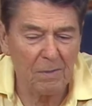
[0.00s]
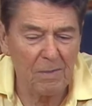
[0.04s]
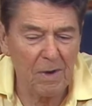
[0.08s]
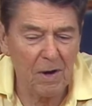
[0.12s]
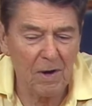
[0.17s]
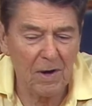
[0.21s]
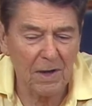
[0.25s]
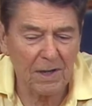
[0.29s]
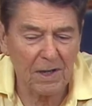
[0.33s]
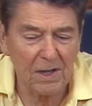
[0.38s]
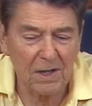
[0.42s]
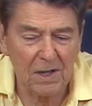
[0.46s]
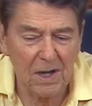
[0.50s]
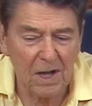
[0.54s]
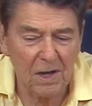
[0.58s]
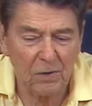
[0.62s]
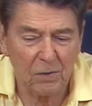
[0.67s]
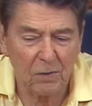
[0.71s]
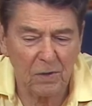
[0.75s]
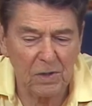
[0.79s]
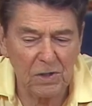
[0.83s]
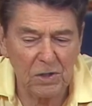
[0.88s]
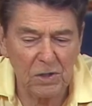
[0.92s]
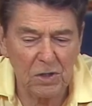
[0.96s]
American
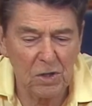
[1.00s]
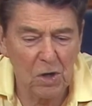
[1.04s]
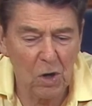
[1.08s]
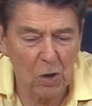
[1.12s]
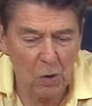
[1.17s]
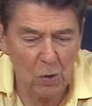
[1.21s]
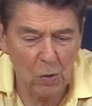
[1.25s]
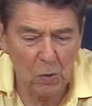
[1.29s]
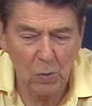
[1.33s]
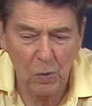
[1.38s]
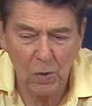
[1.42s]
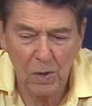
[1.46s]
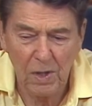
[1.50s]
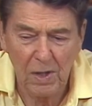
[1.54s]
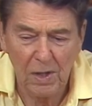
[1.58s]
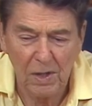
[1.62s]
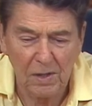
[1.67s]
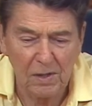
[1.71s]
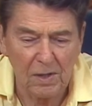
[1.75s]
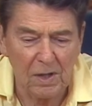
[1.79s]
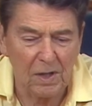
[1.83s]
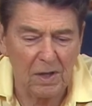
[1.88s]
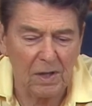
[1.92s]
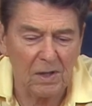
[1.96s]
countries know
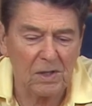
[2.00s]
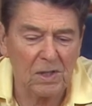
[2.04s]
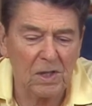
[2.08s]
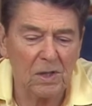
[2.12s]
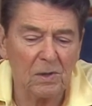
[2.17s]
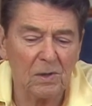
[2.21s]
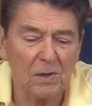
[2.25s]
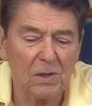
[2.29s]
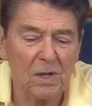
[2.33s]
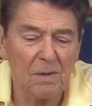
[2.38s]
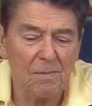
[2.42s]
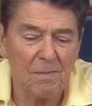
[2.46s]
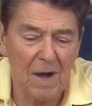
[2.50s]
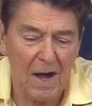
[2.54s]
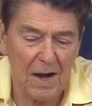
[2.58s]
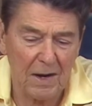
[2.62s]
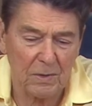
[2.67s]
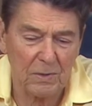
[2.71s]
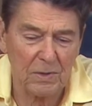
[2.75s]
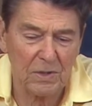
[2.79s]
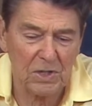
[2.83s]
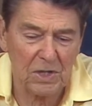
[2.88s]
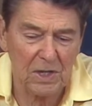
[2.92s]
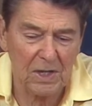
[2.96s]
that until
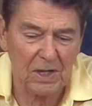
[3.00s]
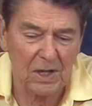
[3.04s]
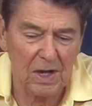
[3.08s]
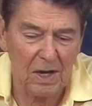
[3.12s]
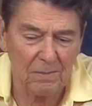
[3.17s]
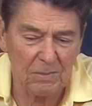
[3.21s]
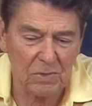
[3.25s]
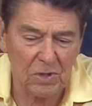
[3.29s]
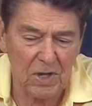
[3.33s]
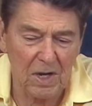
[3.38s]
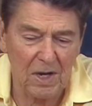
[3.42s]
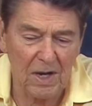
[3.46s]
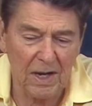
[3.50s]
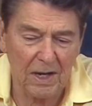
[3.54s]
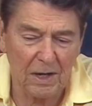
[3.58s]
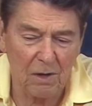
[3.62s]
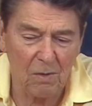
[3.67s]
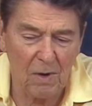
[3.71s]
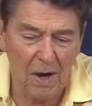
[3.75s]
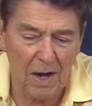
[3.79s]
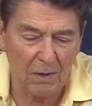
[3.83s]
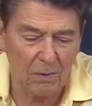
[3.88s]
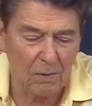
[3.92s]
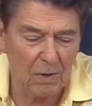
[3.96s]
democracy comes to
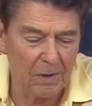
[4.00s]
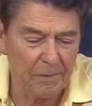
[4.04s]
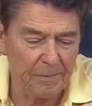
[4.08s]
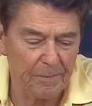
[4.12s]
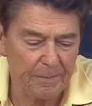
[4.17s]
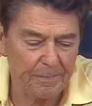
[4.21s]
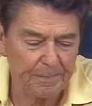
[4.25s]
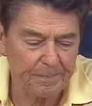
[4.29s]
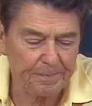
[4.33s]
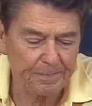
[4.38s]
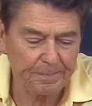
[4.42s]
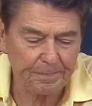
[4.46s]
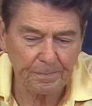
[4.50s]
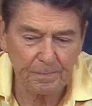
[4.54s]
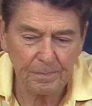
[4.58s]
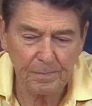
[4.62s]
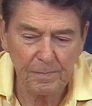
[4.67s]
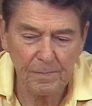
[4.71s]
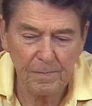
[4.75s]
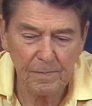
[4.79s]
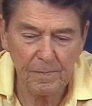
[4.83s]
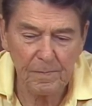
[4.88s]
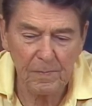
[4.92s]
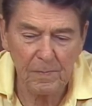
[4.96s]
Nicaragua,
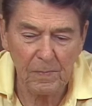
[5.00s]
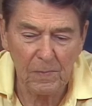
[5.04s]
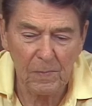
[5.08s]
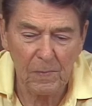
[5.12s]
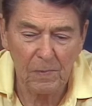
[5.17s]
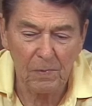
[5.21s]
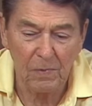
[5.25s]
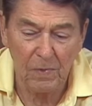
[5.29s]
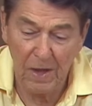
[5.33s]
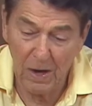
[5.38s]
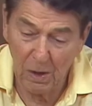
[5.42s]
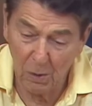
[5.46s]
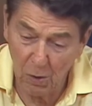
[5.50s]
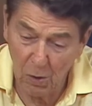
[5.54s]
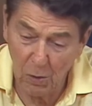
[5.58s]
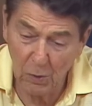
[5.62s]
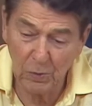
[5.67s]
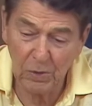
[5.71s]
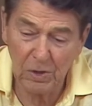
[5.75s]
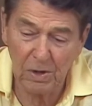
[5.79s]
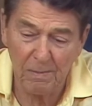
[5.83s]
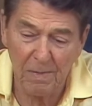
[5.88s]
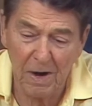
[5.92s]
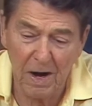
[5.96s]
their
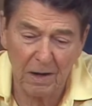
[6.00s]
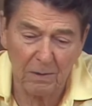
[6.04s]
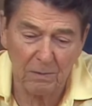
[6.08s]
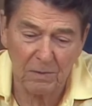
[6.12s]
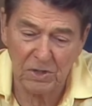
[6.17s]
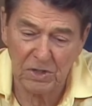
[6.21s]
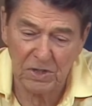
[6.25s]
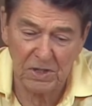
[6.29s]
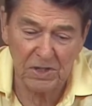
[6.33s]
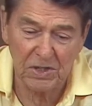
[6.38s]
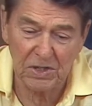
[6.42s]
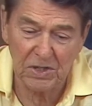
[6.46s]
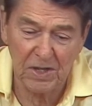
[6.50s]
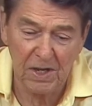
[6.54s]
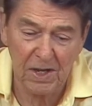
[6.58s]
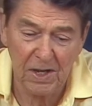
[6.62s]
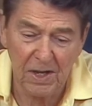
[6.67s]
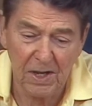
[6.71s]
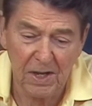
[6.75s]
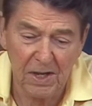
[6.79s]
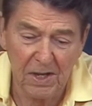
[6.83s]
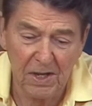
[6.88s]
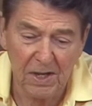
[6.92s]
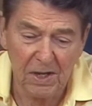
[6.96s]
own democracies
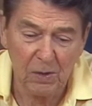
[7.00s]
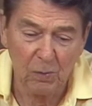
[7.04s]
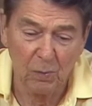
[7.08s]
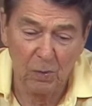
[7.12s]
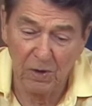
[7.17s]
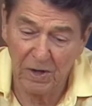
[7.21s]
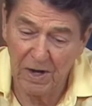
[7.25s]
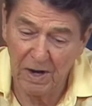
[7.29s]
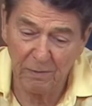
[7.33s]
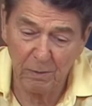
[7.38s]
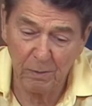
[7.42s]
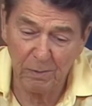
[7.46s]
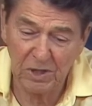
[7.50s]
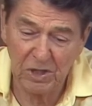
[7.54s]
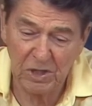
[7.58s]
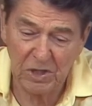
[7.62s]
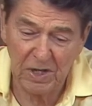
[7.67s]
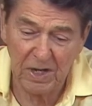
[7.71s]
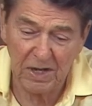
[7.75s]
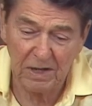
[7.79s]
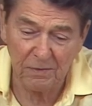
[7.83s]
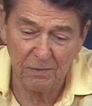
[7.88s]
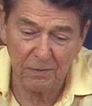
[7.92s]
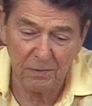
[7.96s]
will never be
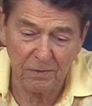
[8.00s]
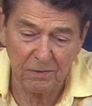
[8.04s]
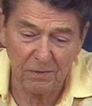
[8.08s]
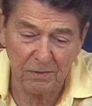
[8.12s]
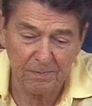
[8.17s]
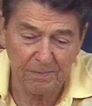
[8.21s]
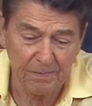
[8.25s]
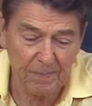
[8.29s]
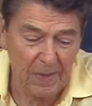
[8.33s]
safe.